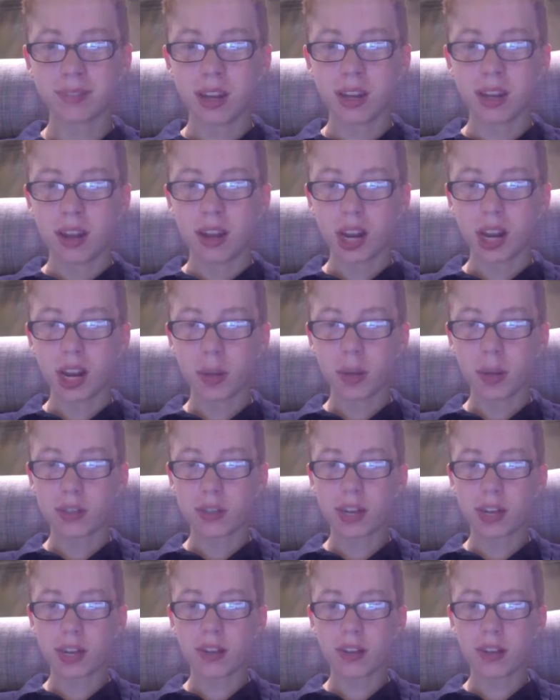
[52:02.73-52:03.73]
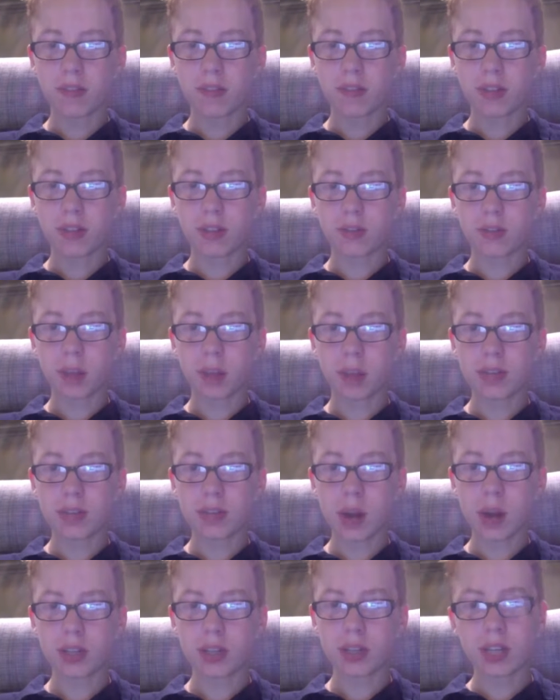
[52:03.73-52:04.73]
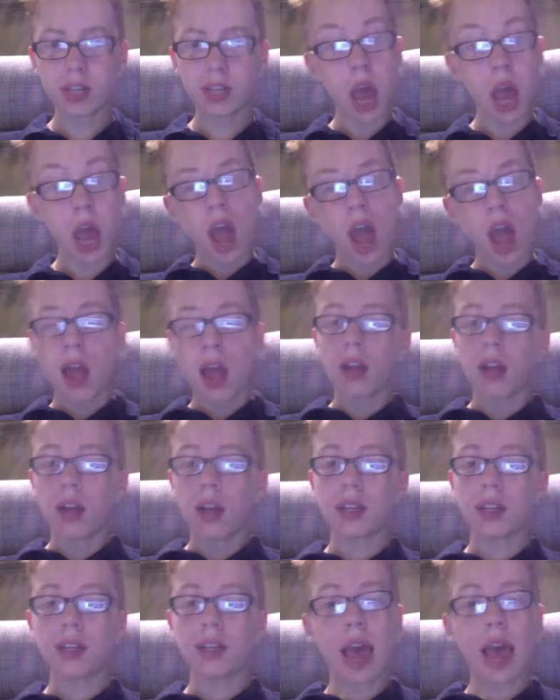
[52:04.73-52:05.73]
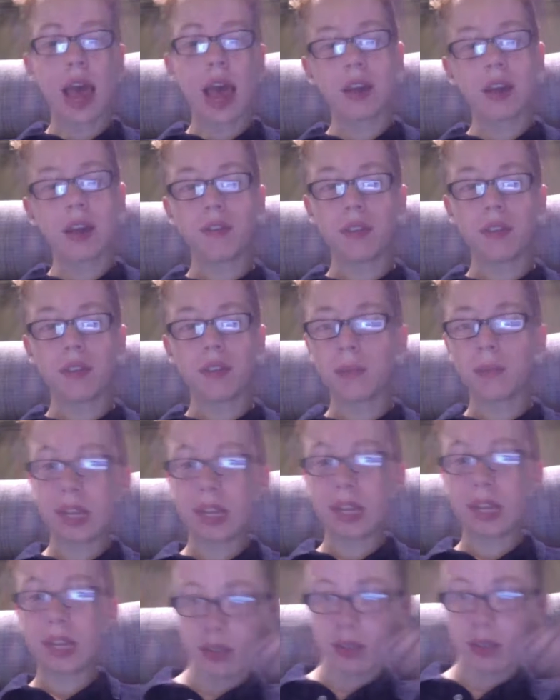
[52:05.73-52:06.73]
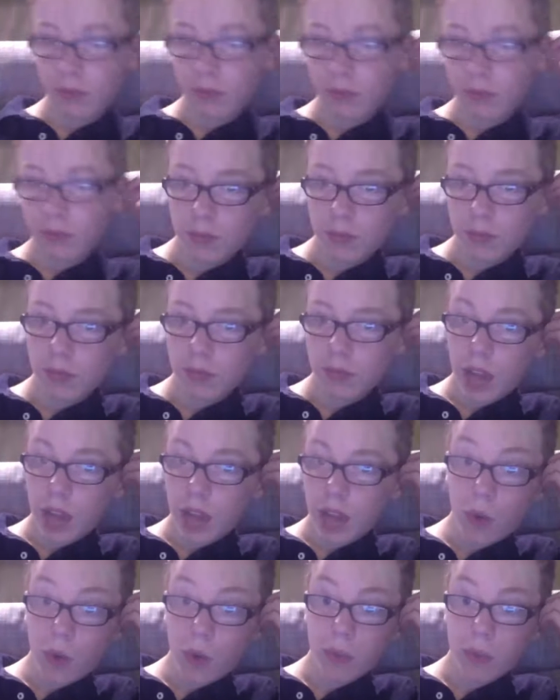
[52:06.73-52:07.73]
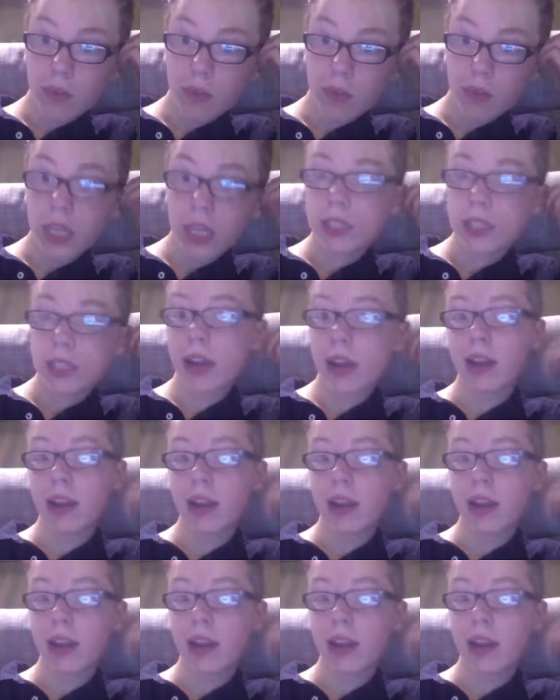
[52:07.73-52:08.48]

Are you excited for the drop towers? It kind of. I mean, I would have been really excited if